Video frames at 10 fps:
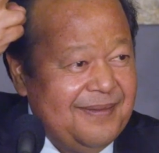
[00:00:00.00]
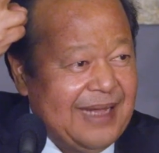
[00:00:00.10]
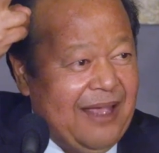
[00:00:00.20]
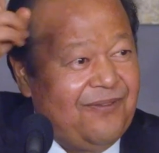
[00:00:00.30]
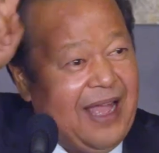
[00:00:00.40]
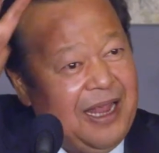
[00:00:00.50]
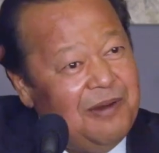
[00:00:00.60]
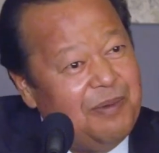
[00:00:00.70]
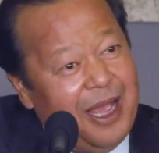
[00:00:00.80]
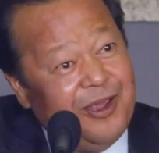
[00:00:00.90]
I
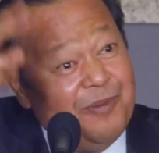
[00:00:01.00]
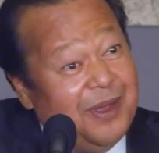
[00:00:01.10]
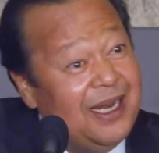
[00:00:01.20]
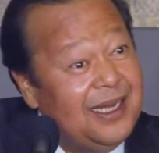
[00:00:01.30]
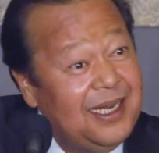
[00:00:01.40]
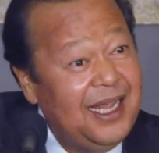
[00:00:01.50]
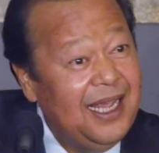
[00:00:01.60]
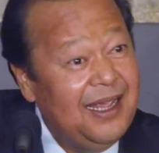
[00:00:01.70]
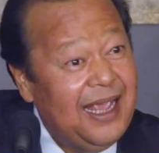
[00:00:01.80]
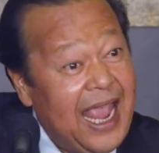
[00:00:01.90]
find my humility
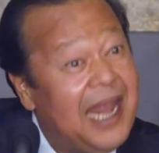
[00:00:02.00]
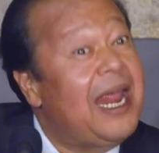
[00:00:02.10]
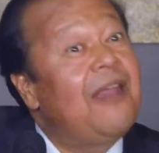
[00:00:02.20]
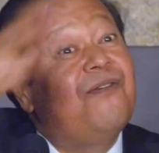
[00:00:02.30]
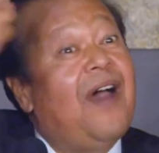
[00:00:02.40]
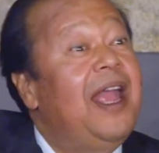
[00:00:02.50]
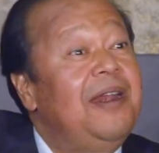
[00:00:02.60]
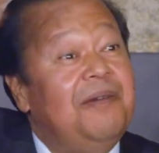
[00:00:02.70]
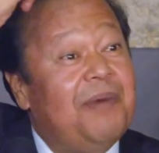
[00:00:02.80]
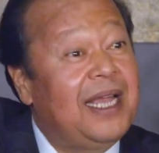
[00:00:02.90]
and I find
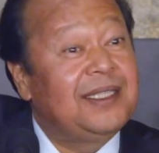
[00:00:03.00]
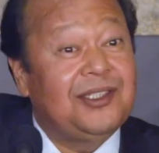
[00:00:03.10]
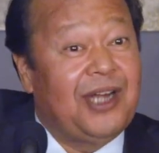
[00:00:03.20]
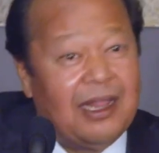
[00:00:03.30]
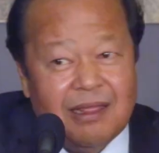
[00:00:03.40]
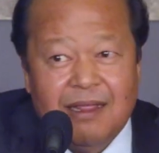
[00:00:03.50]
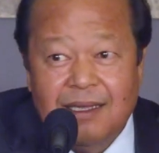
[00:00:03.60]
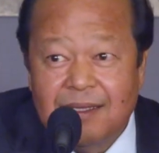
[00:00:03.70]
my strength.